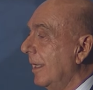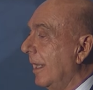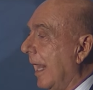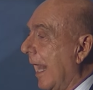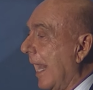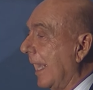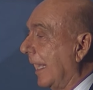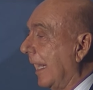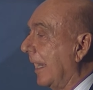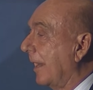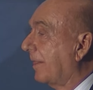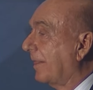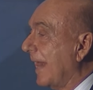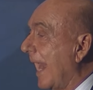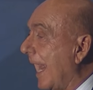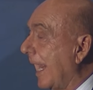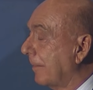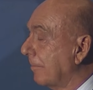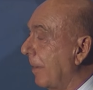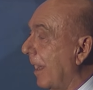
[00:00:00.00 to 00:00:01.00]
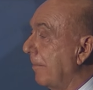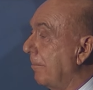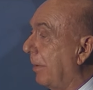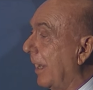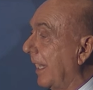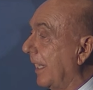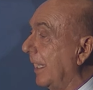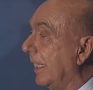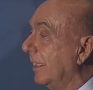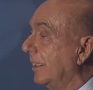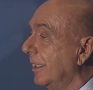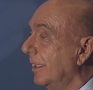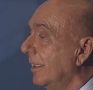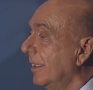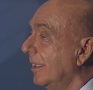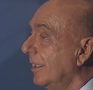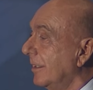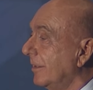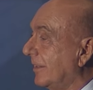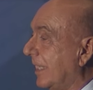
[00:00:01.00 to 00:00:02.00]
gotta thank my buddy
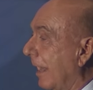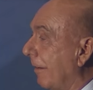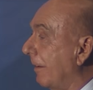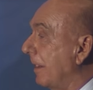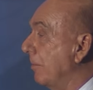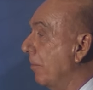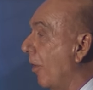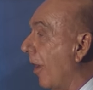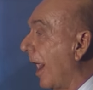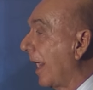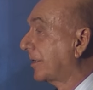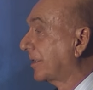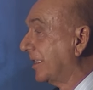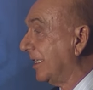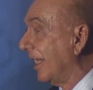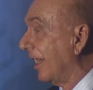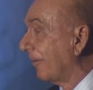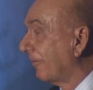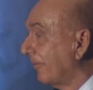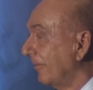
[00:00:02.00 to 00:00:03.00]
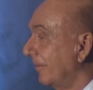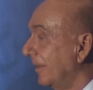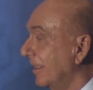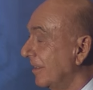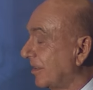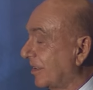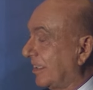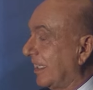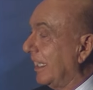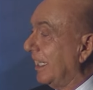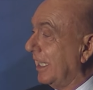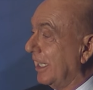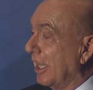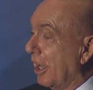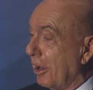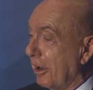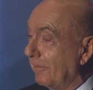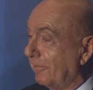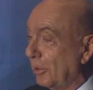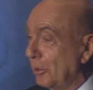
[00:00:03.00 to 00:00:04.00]
Terry Marks here,
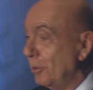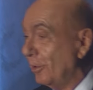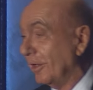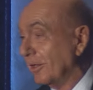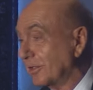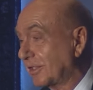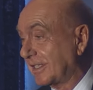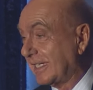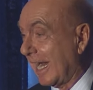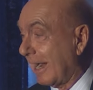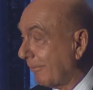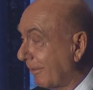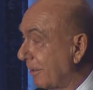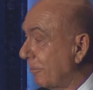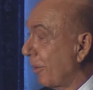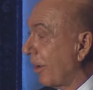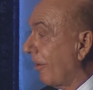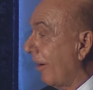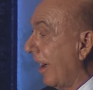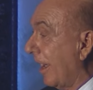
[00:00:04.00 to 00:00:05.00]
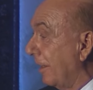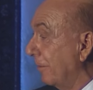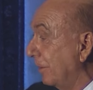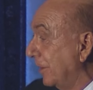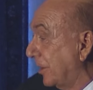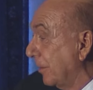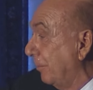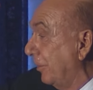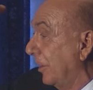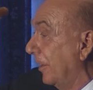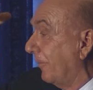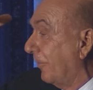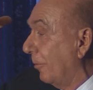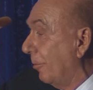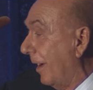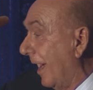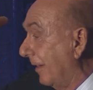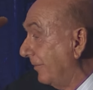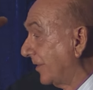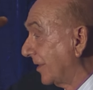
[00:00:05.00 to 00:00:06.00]
CEO of Hooters. Terry, where are you with your beautiful
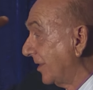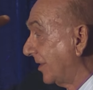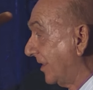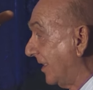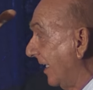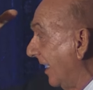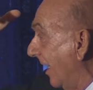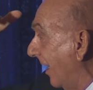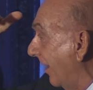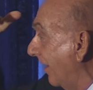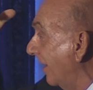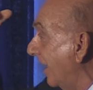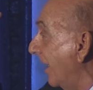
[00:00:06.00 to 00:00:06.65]
wife, Cecile?